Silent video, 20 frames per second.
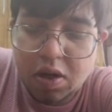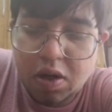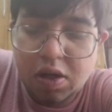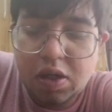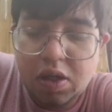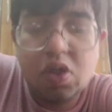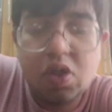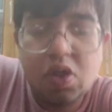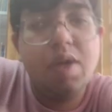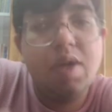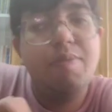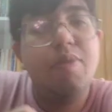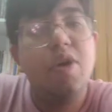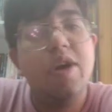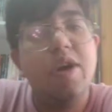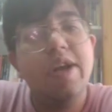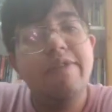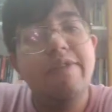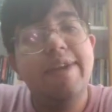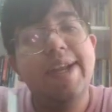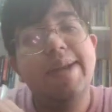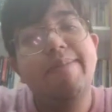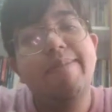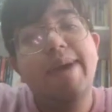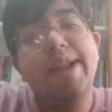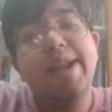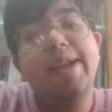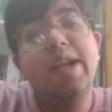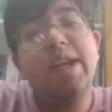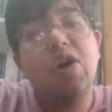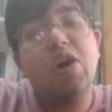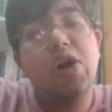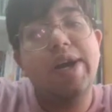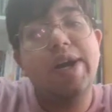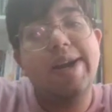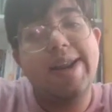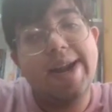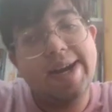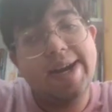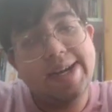So the body will remain in a
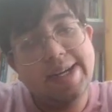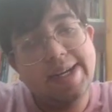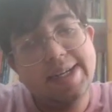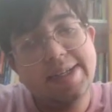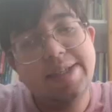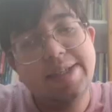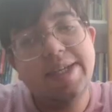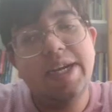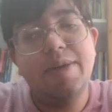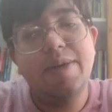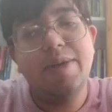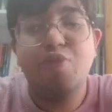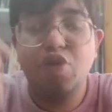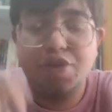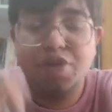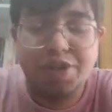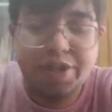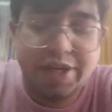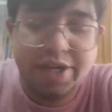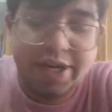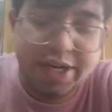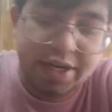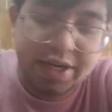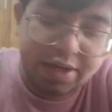contracted state post death.